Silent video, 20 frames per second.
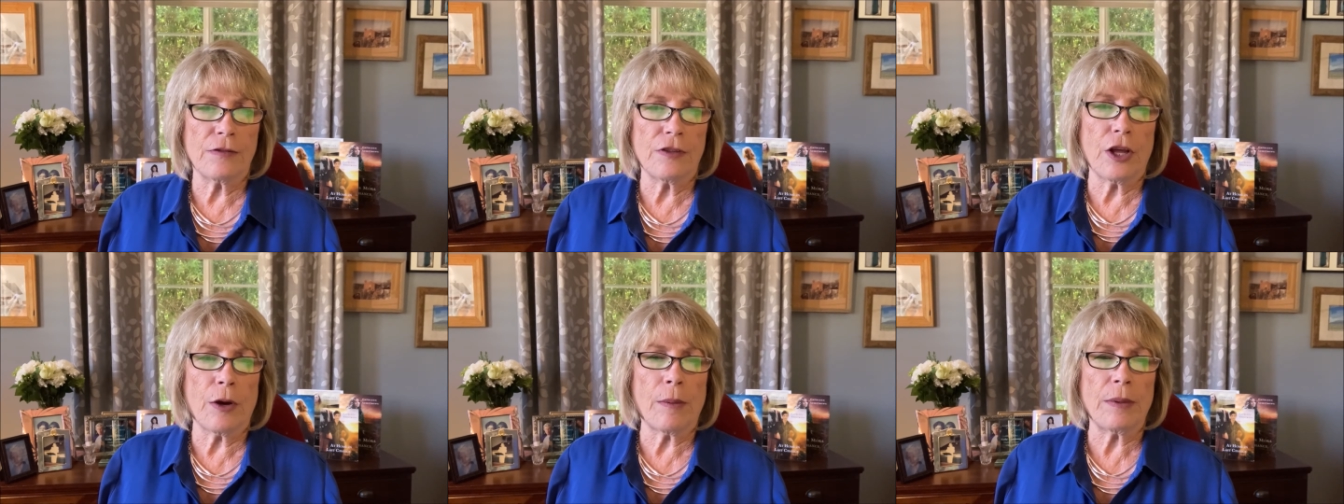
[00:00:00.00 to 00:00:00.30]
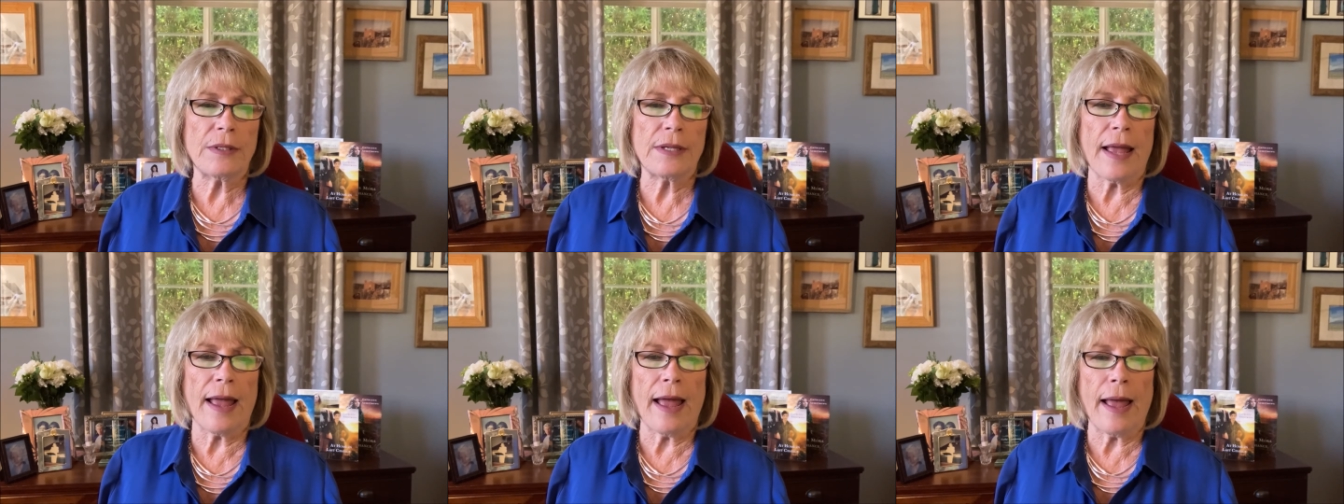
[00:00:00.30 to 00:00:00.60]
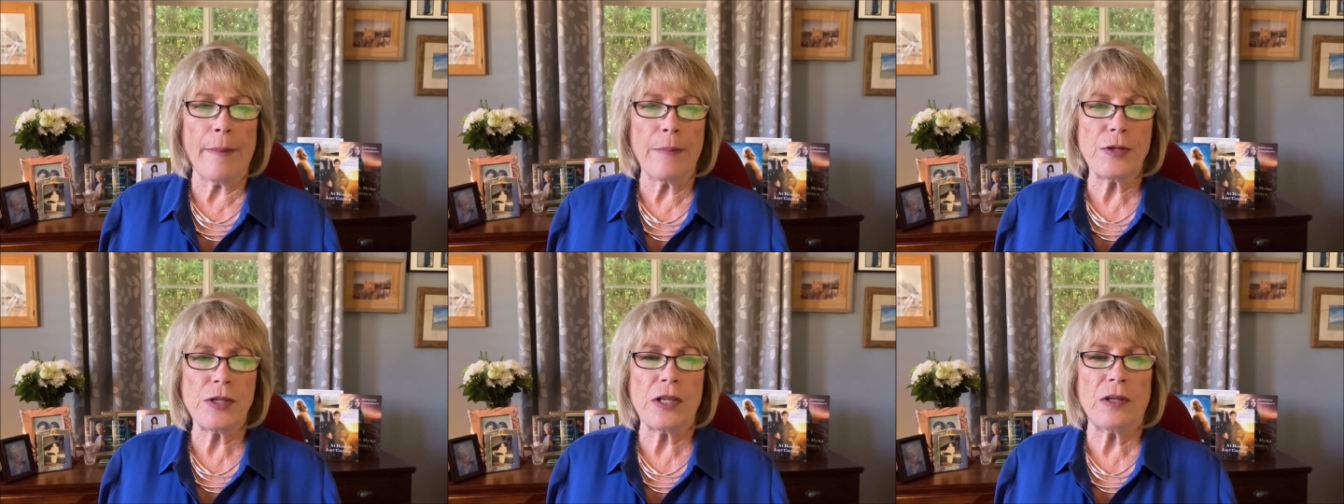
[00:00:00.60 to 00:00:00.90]
There was
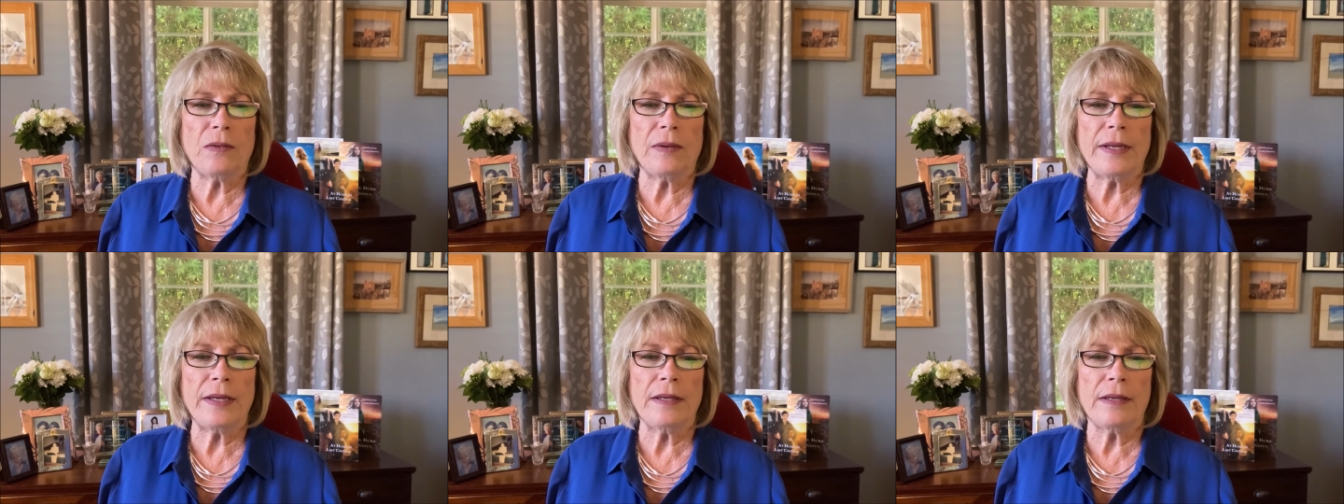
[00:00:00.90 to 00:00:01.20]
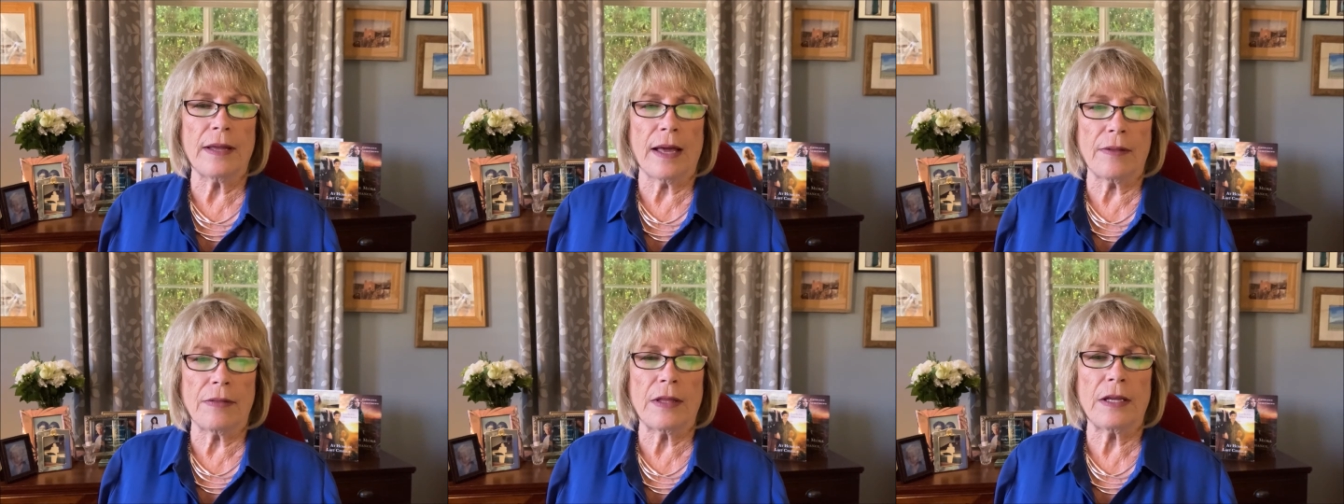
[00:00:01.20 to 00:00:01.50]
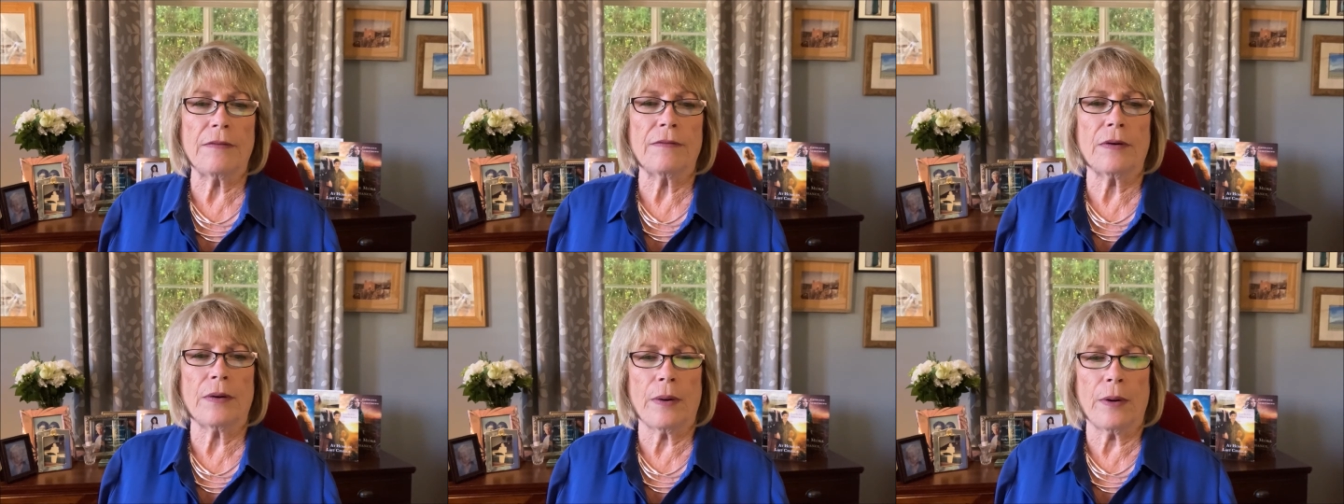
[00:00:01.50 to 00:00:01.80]
absolutely
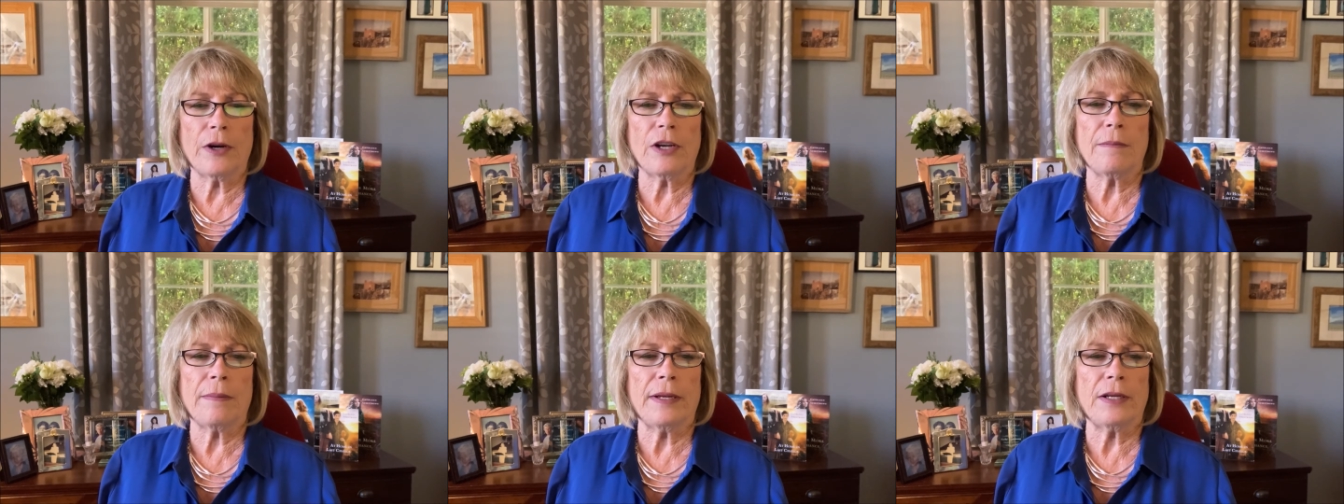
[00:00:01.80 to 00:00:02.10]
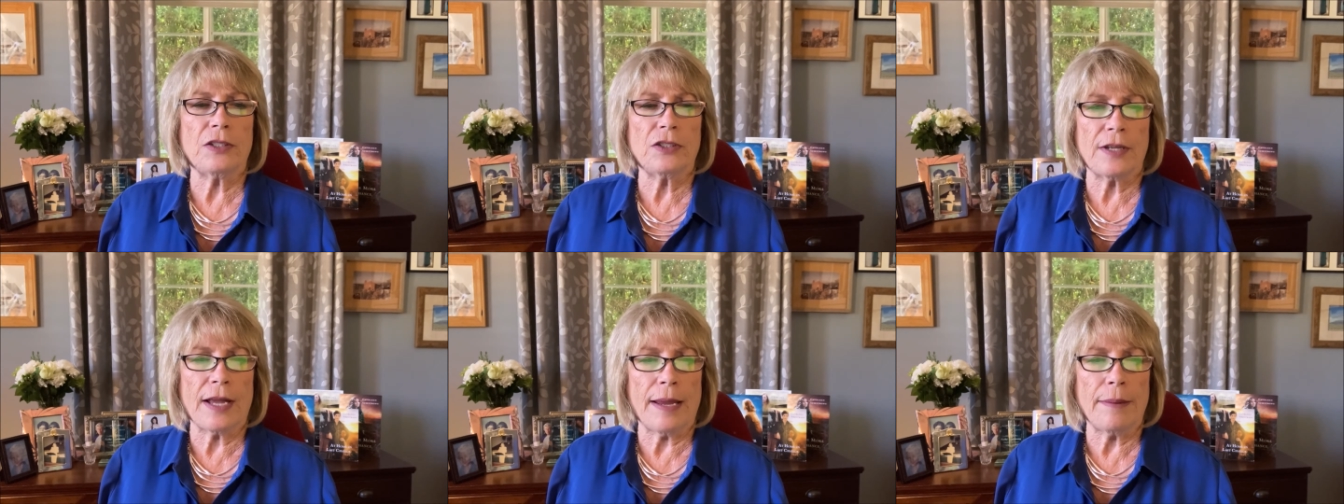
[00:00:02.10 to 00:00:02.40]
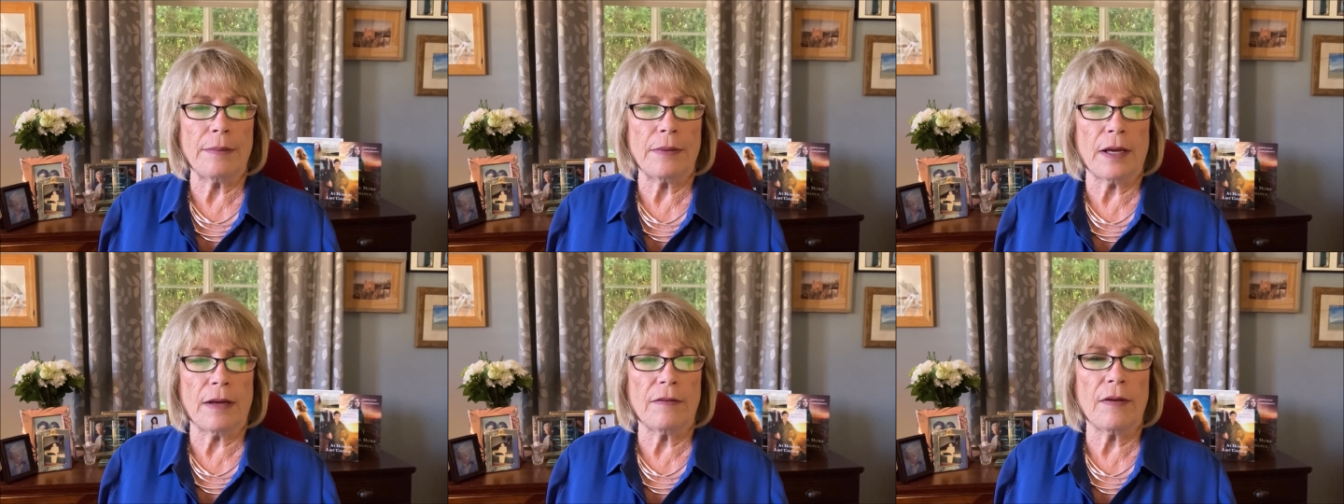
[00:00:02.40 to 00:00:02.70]
nothing for her to be
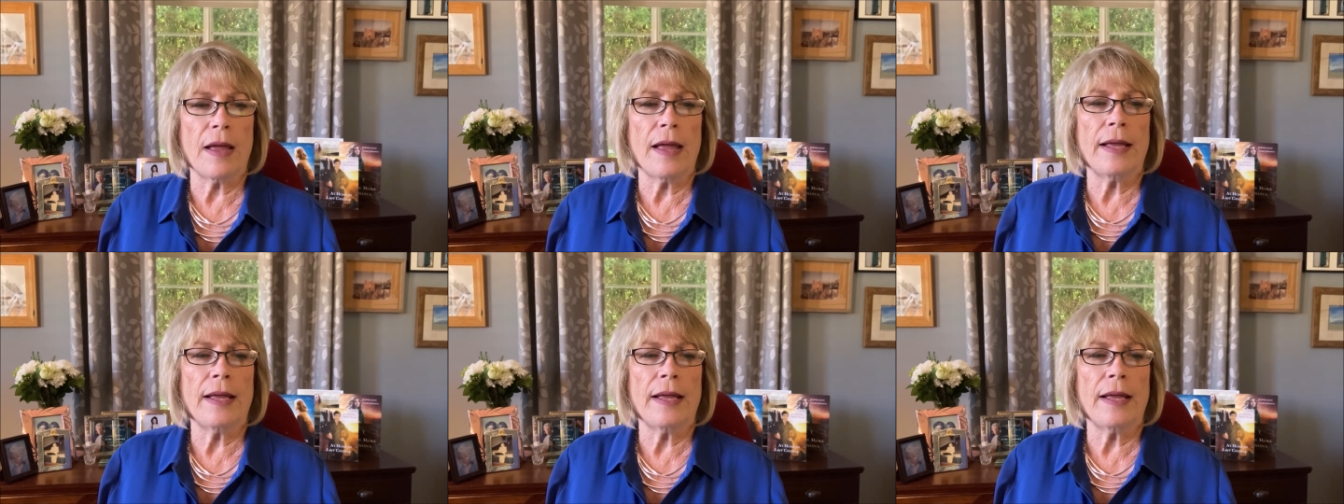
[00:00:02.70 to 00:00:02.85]
ashamed of.